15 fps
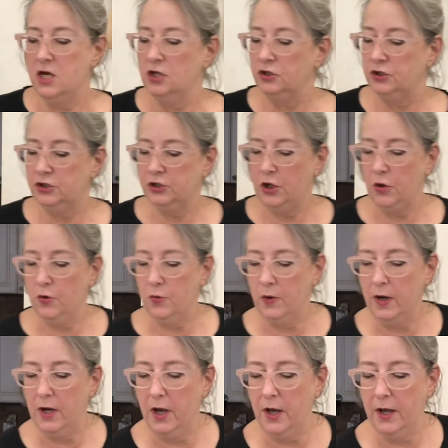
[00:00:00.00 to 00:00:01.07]
So
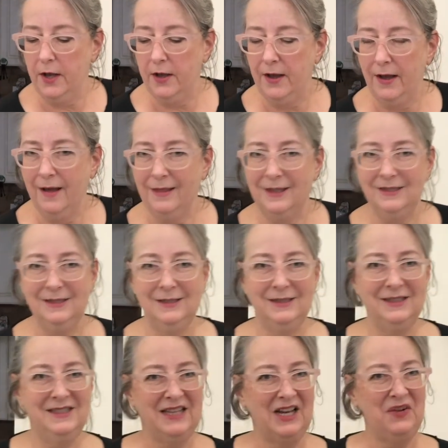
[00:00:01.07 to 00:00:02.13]
this is
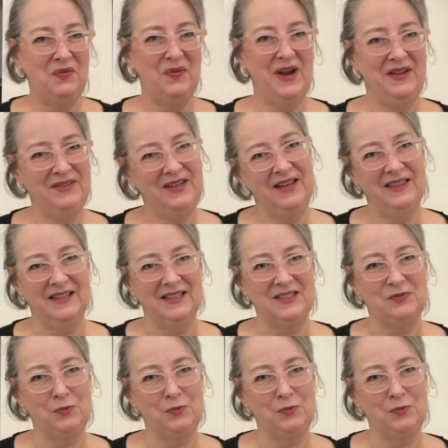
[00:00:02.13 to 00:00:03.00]
the second round on this.